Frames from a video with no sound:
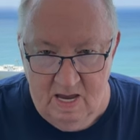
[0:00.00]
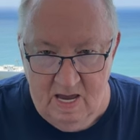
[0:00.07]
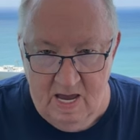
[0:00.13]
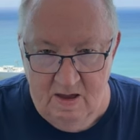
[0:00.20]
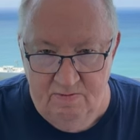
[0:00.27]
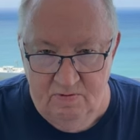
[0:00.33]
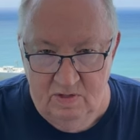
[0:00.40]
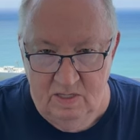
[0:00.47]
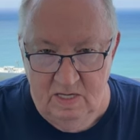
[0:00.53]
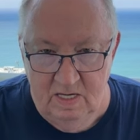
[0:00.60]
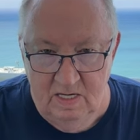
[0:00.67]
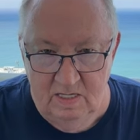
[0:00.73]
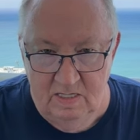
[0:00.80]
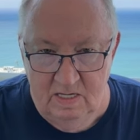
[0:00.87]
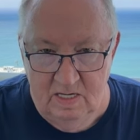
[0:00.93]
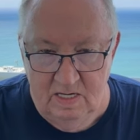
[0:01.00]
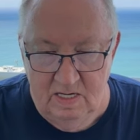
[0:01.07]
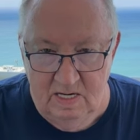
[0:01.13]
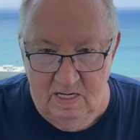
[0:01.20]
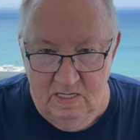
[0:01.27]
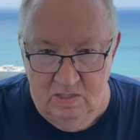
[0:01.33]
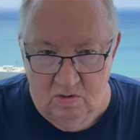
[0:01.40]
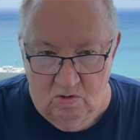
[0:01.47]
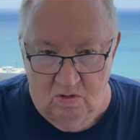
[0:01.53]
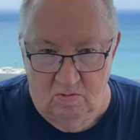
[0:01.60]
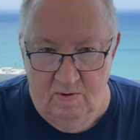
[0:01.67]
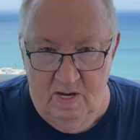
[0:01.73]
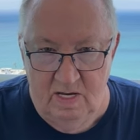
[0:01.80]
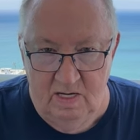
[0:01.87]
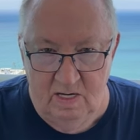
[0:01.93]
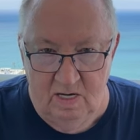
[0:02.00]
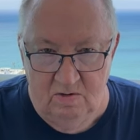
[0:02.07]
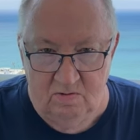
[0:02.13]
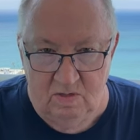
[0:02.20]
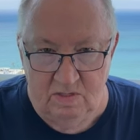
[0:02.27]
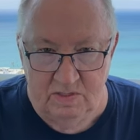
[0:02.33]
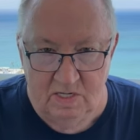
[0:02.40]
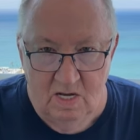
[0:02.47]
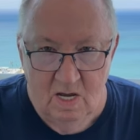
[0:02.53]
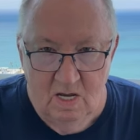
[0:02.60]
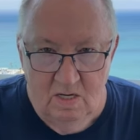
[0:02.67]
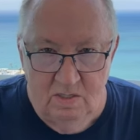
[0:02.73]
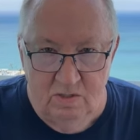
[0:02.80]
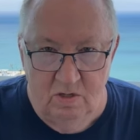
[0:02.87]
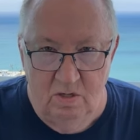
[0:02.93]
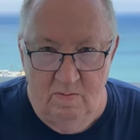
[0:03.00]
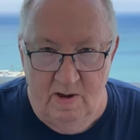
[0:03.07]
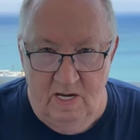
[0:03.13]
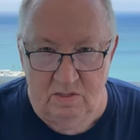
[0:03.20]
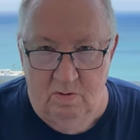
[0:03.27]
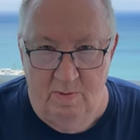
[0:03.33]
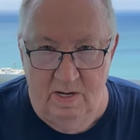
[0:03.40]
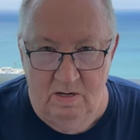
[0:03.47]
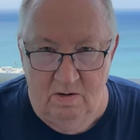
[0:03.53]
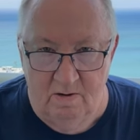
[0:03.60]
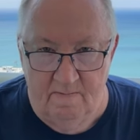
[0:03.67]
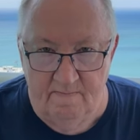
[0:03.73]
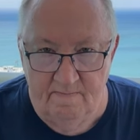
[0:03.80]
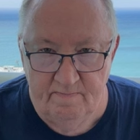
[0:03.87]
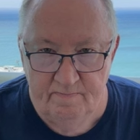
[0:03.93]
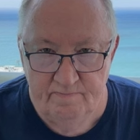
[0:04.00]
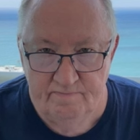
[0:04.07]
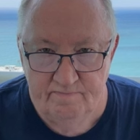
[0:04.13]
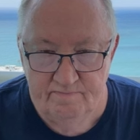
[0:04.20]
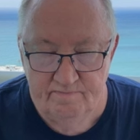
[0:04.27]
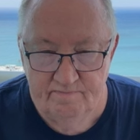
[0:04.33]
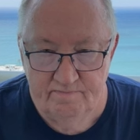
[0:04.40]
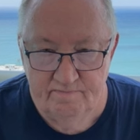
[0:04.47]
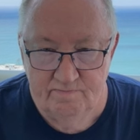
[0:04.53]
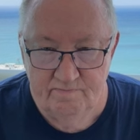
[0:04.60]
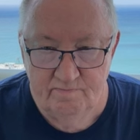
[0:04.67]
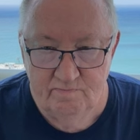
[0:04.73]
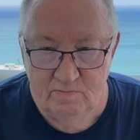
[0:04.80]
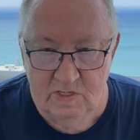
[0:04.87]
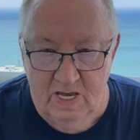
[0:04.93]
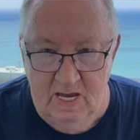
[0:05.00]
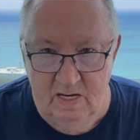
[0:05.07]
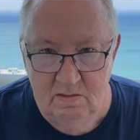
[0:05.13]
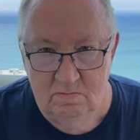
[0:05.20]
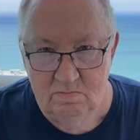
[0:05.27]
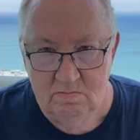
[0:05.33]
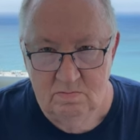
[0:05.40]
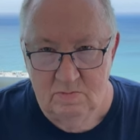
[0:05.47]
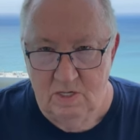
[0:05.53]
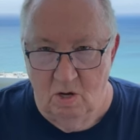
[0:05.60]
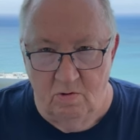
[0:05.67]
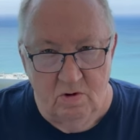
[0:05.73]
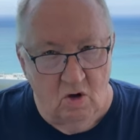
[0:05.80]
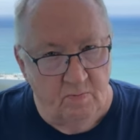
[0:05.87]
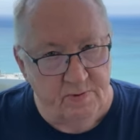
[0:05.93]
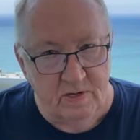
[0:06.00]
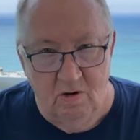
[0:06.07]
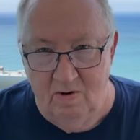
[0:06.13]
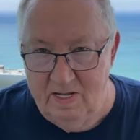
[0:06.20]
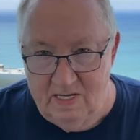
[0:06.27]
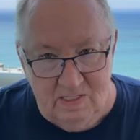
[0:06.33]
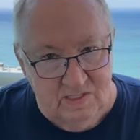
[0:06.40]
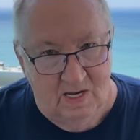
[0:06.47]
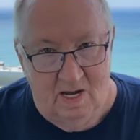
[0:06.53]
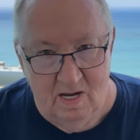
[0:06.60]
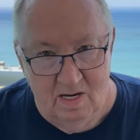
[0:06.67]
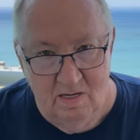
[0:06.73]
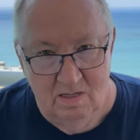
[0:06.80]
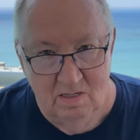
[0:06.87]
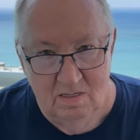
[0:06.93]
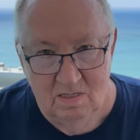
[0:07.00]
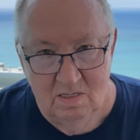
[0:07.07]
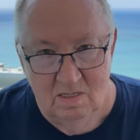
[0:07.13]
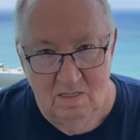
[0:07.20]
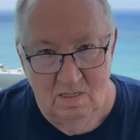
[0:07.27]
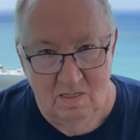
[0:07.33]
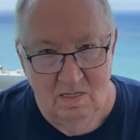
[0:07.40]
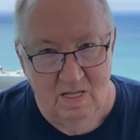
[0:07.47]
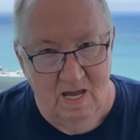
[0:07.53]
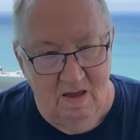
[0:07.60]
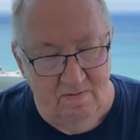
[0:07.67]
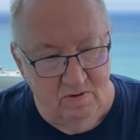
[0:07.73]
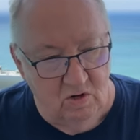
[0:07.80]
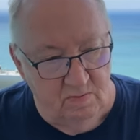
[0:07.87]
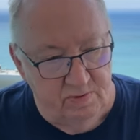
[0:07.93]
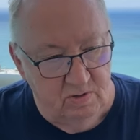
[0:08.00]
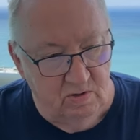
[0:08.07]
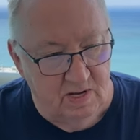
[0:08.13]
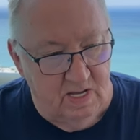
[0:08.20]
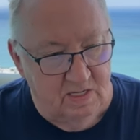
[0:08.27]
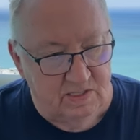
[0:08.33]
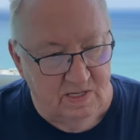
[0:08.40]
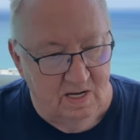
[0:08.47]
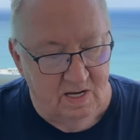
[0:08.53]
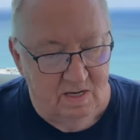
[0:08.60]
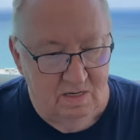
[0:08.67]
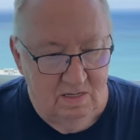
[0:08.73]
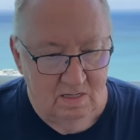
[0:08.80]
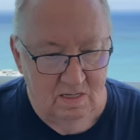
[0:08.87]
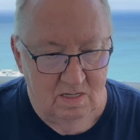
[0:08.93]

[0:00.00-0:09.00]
half of the doorway entrance to the master bedroom. Okay? Don't open on the inside. They have it open on the outside.